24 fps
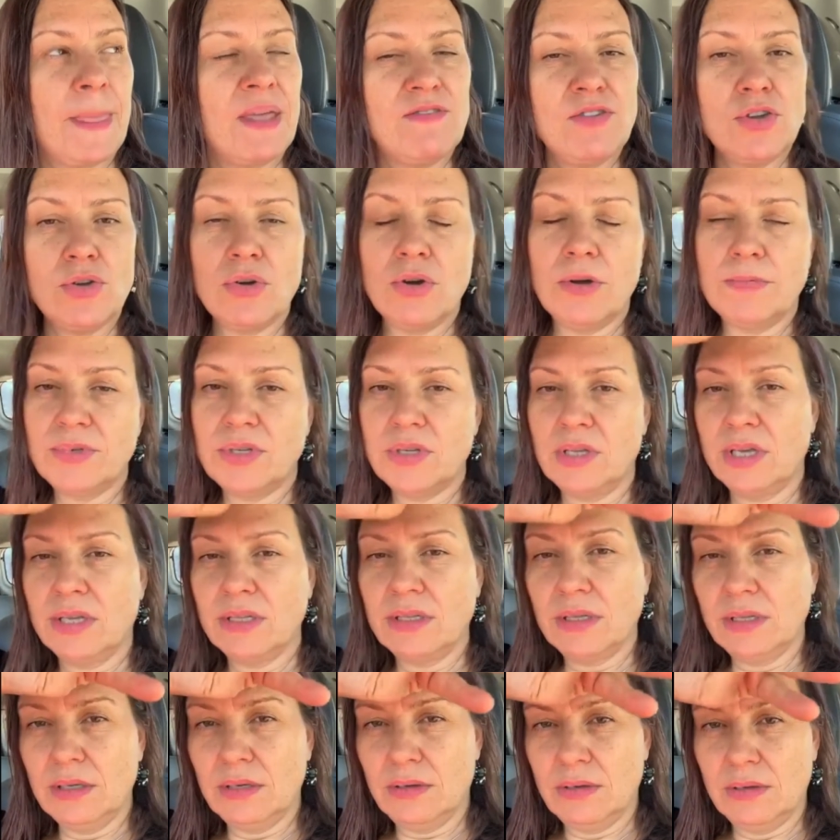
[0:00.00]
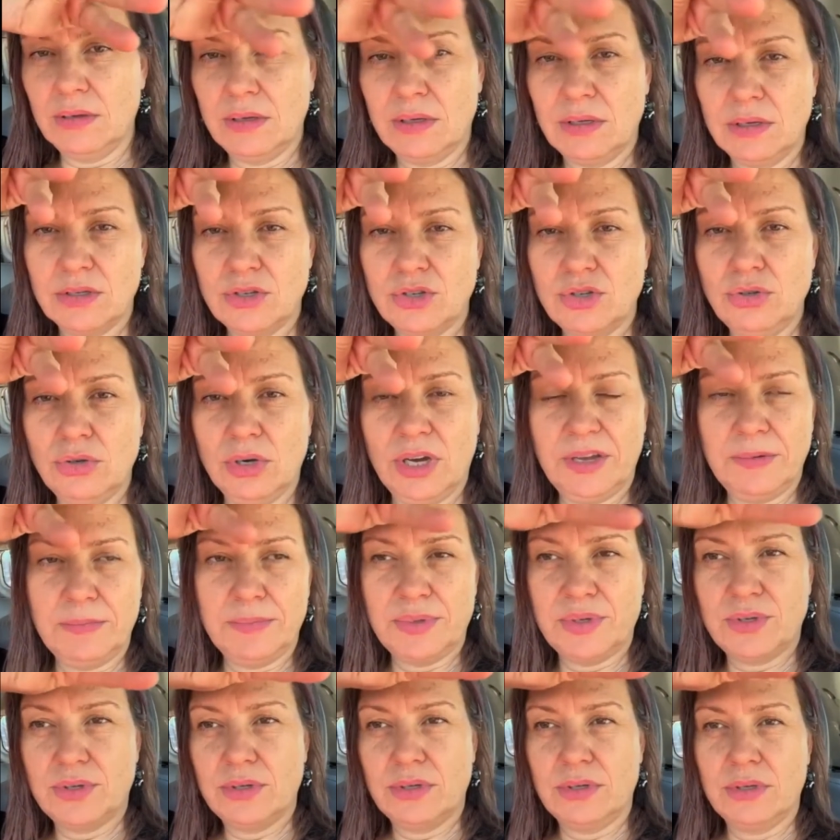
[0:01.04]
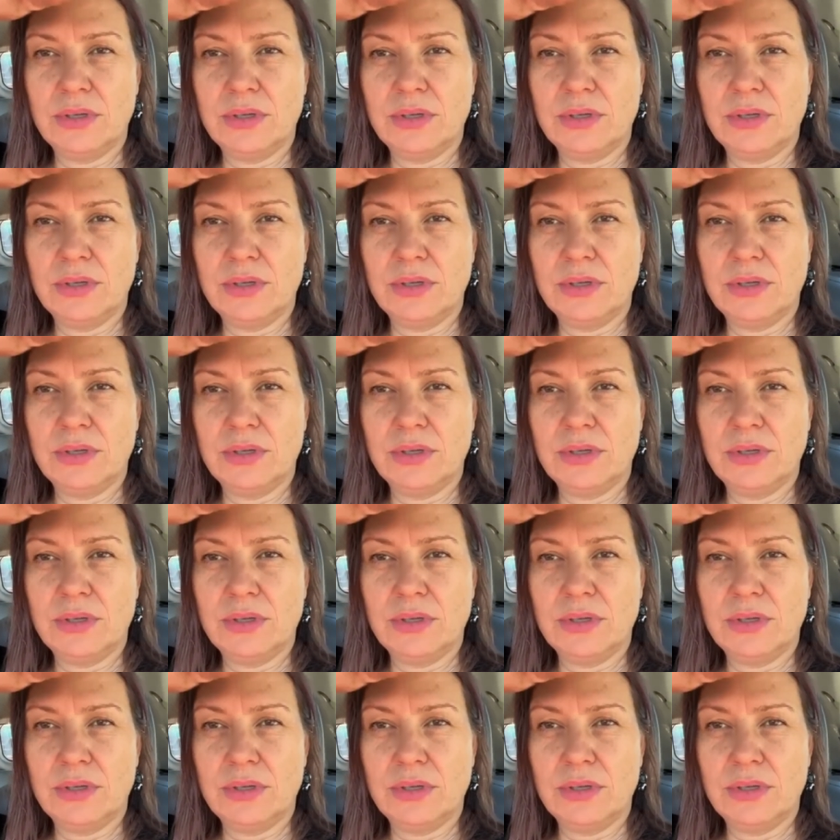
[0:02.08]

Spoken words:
If you go up to like the little stripes,